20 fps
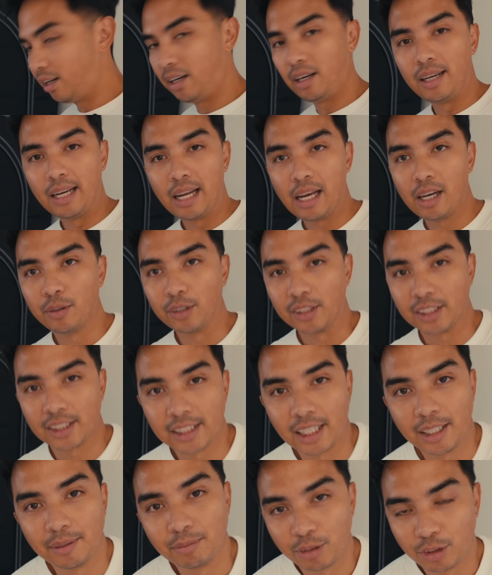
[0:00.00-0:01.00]
right, now it's
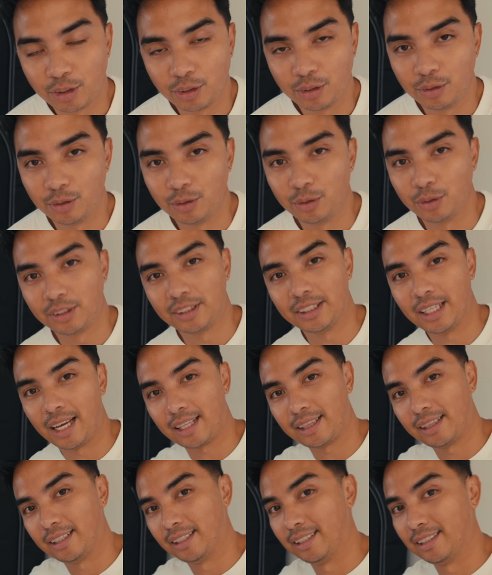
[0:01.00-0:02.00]
time to
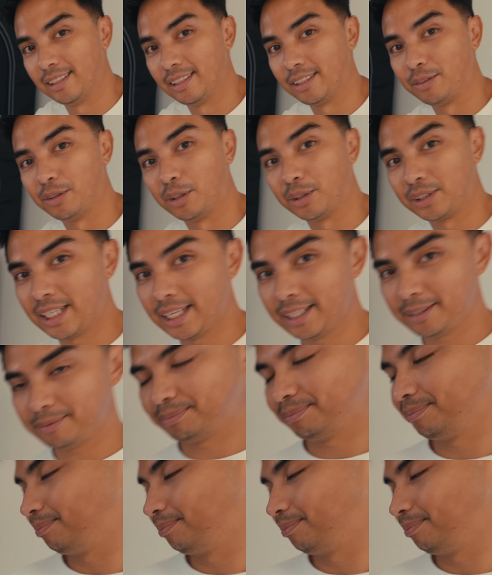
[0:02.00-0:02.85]
check the grow tent.